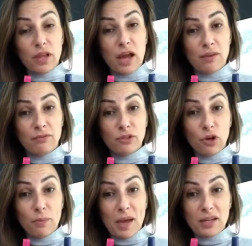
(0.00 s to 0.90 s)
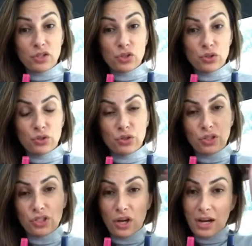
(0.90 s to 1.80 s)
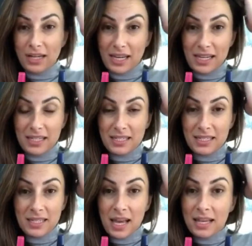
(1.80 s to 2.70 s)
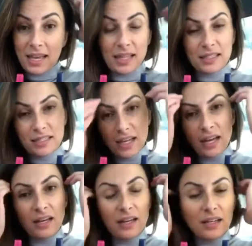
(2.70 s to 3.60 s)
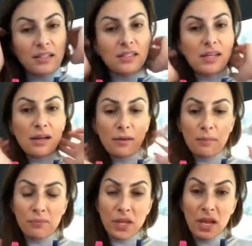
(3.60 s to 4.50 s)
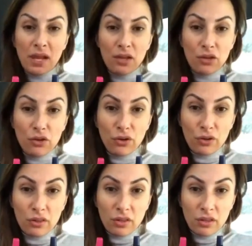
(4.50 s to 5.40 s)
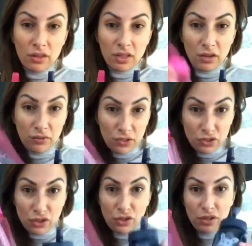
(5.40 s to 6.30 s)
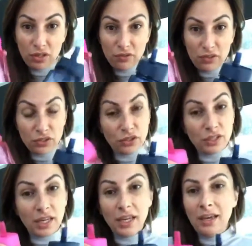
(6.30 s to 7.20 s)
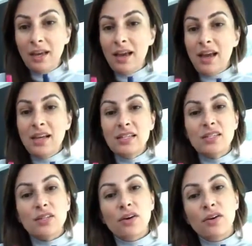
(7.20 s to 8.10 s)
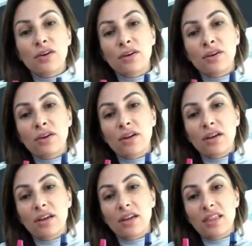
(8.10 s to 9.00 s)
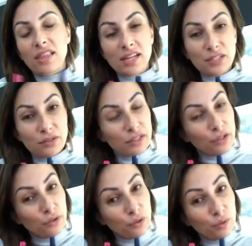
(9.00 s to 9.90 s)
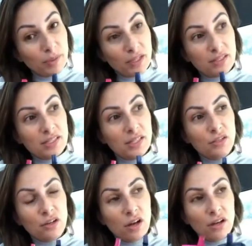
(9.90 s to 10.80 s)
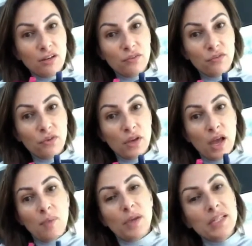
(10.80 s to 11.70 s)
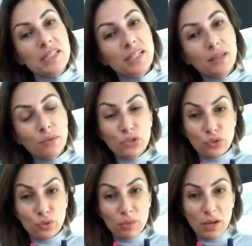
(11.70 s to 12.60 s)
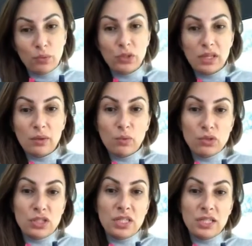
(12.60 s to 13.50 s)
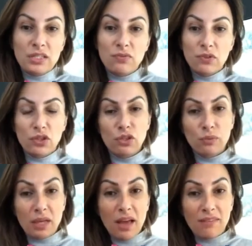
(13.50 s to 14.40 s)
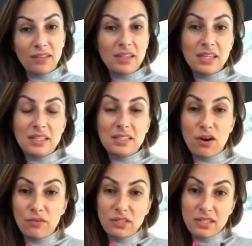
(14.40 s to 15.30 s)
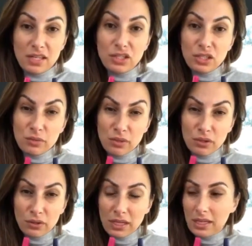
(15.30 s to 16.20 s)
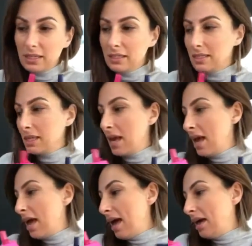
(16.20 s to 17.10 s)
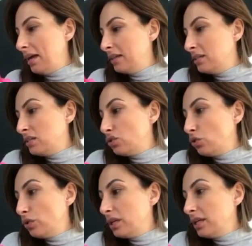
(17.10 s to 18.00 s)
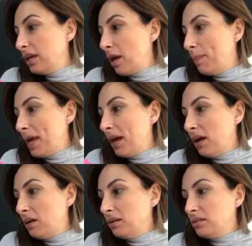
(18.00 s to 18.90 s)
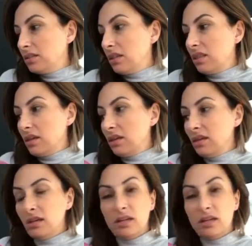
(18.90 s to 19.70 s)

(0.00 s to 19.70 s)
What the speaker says: flow back to the Chinese calendar and you know, the year of the dog, year of the donkey. So that's really cool because then you kind of basically with Jordbarn, what they want is for you to be having these conversations with your kids and talking about the